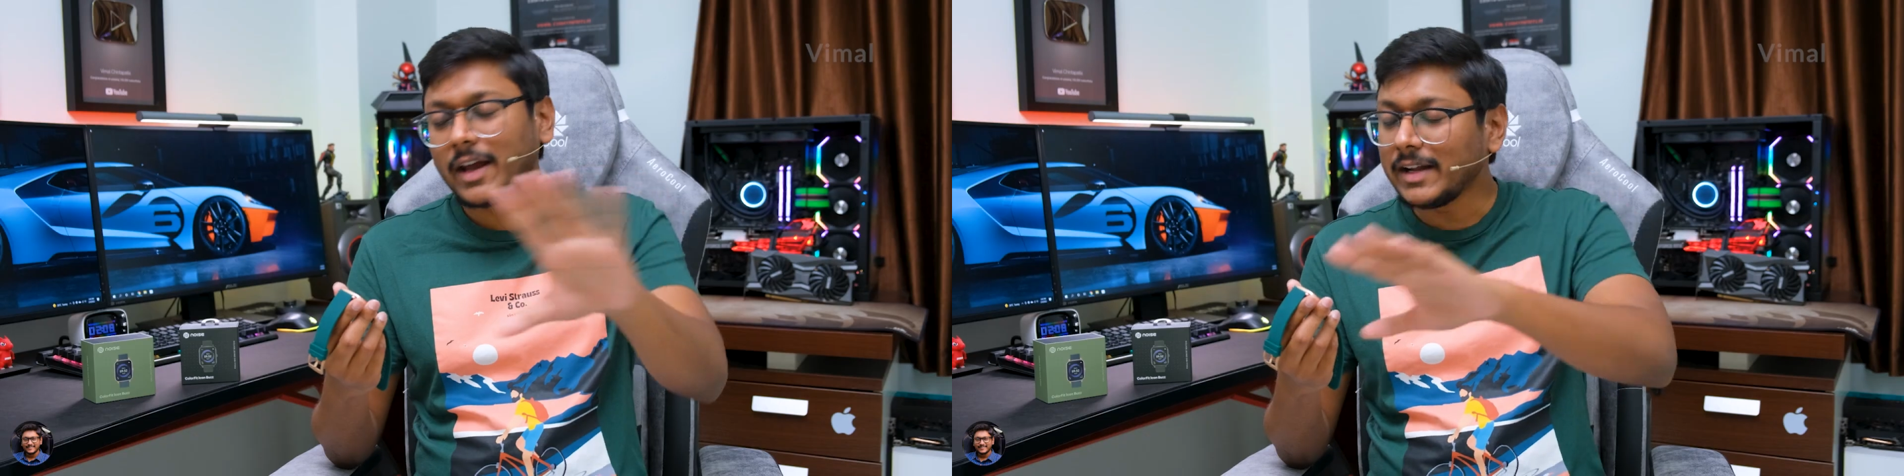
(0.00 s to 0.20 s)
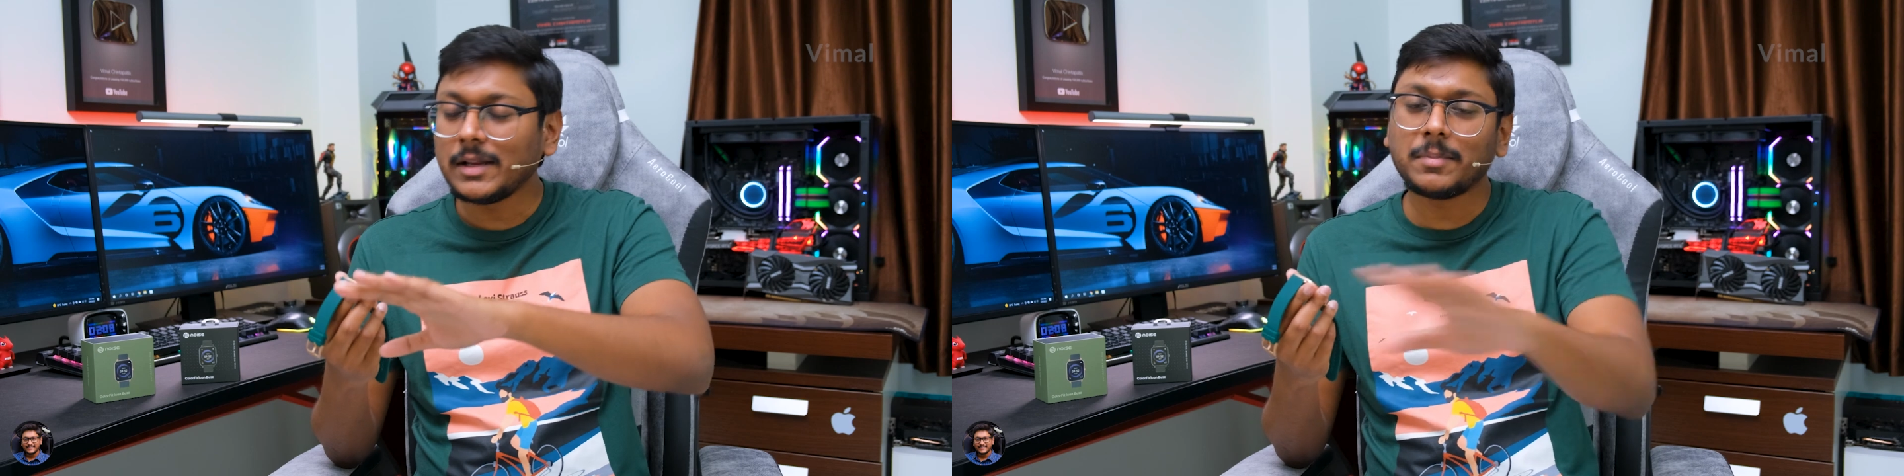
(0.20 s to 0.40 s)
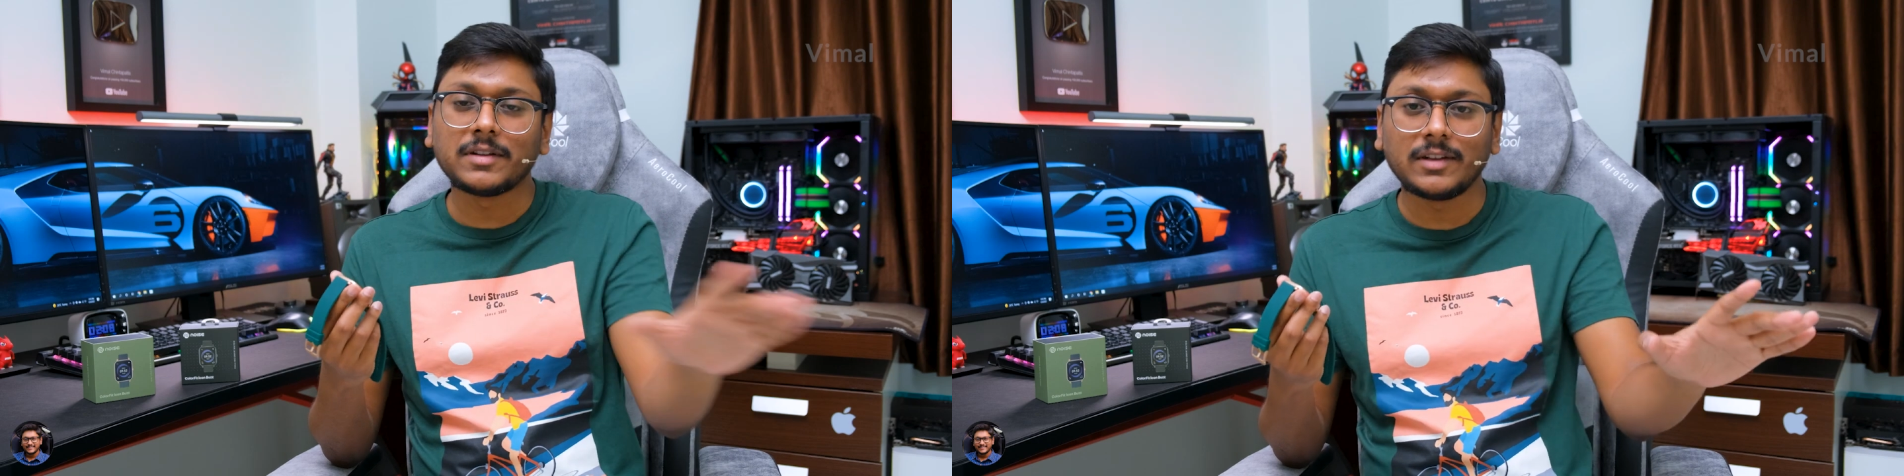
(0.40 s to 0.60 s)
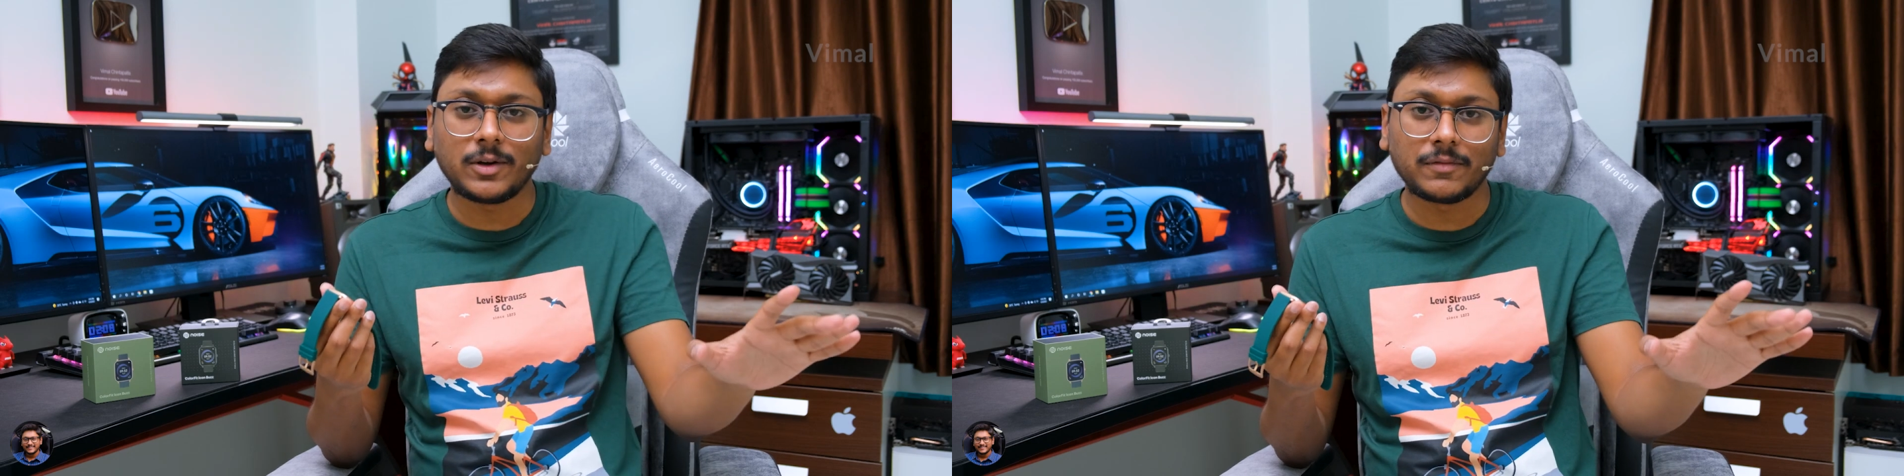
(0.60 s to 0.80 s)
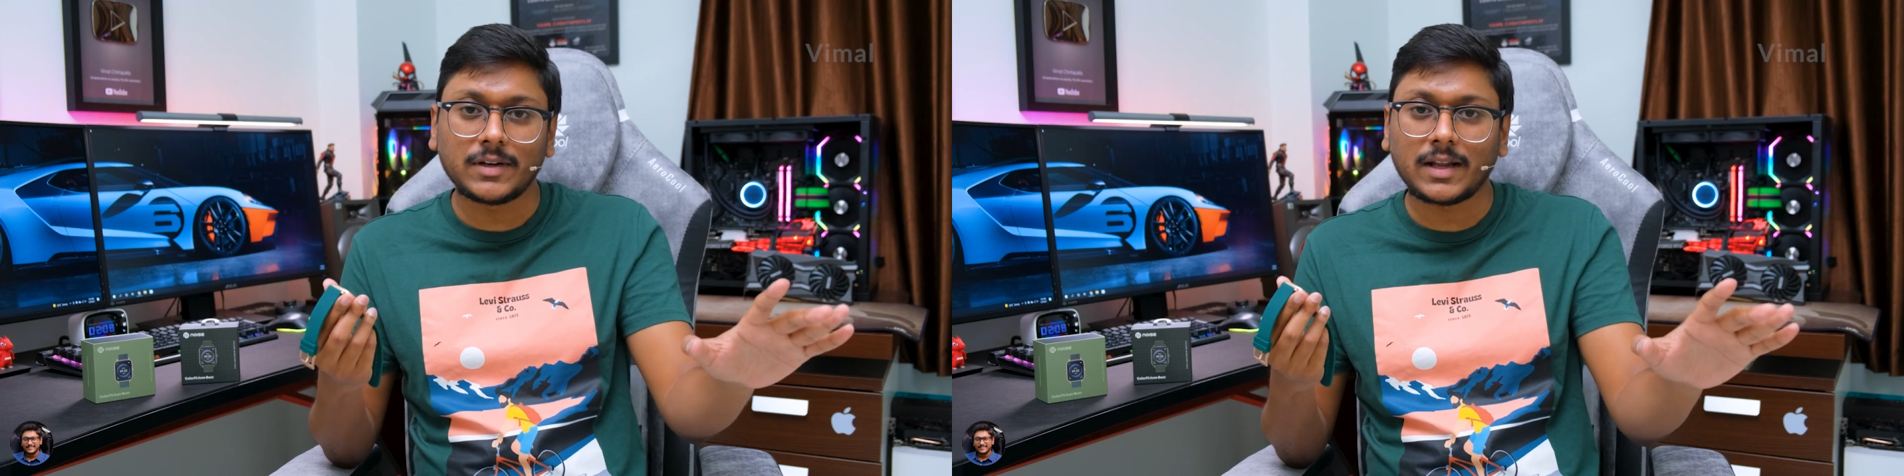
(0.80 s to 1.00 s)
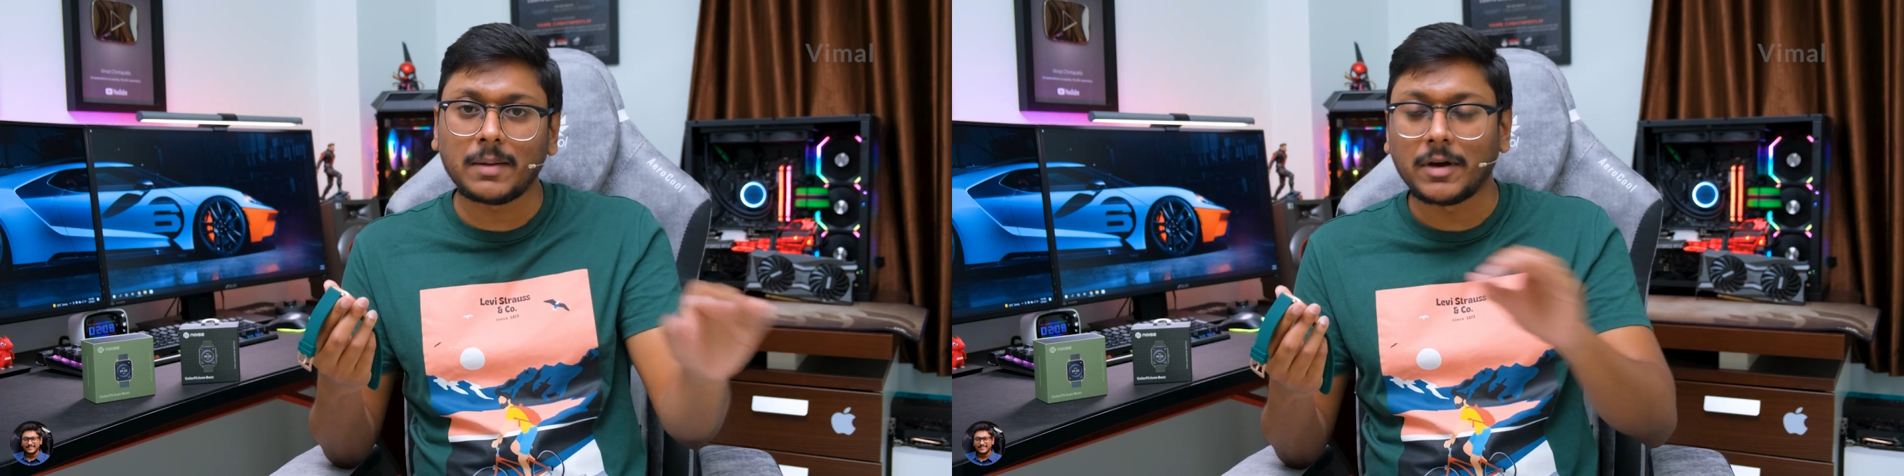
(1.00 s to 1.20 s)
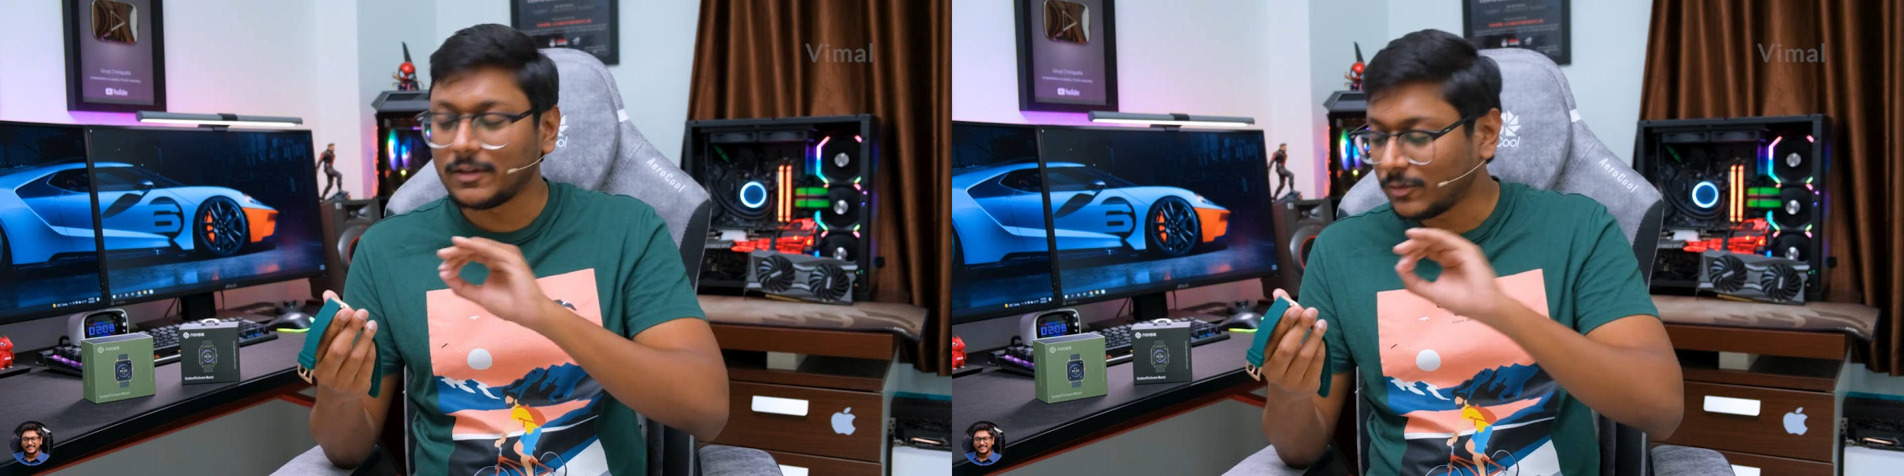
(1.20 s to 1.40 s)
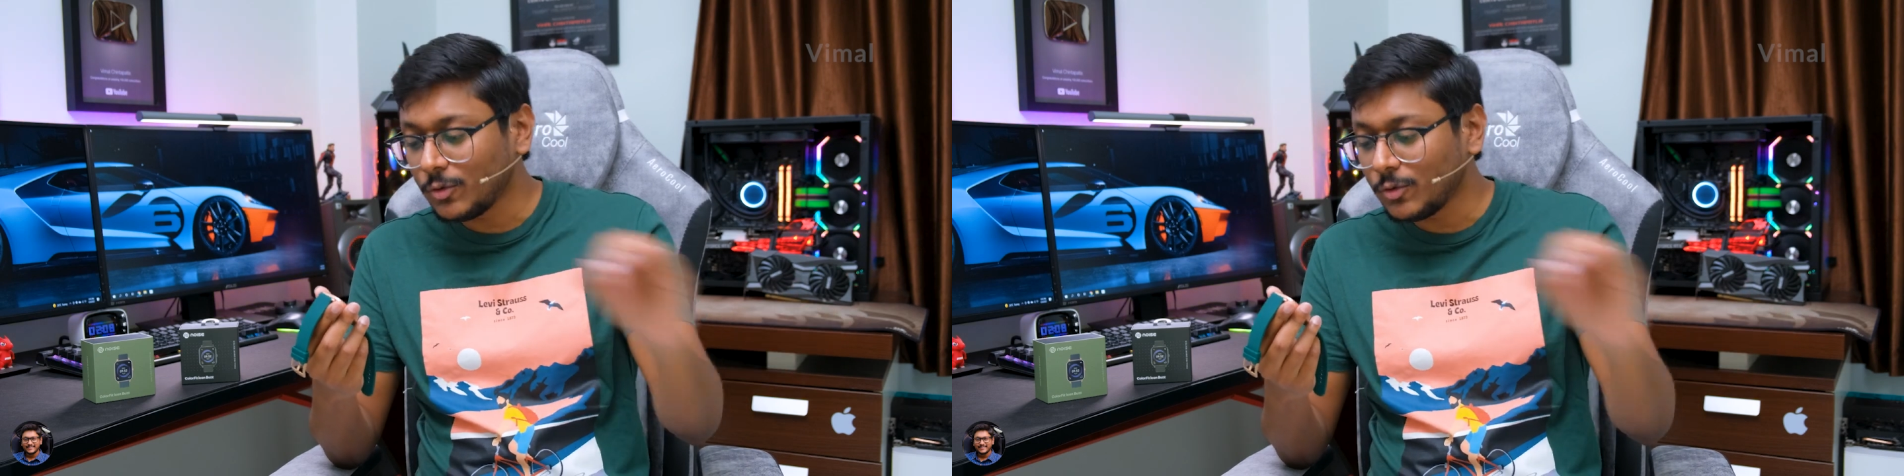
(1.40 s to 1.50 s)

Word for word: 90% of the time, guys.